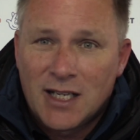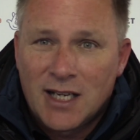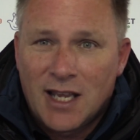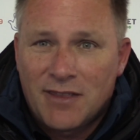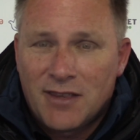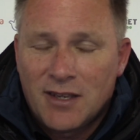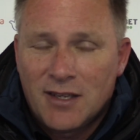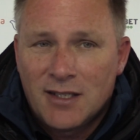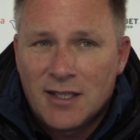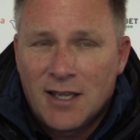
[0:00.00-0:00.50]

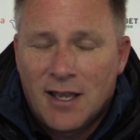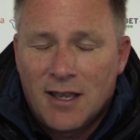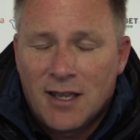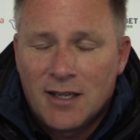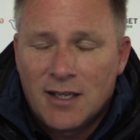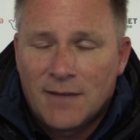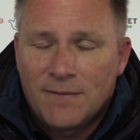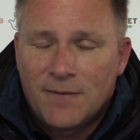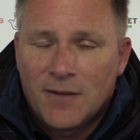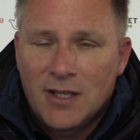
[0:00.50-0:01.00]
enough
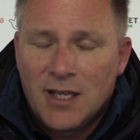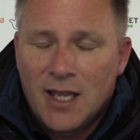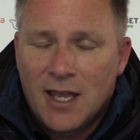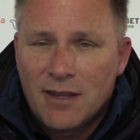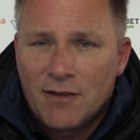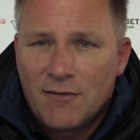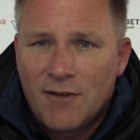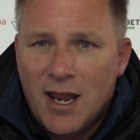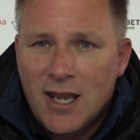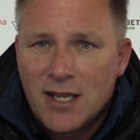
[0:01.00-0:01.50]
at the
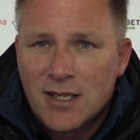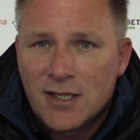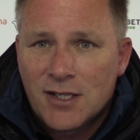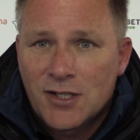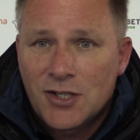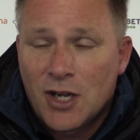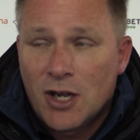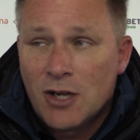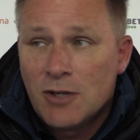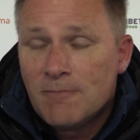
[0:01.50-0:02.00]
other end.
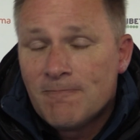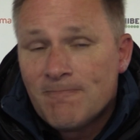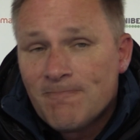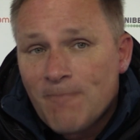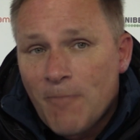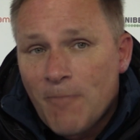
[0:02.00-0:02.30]
So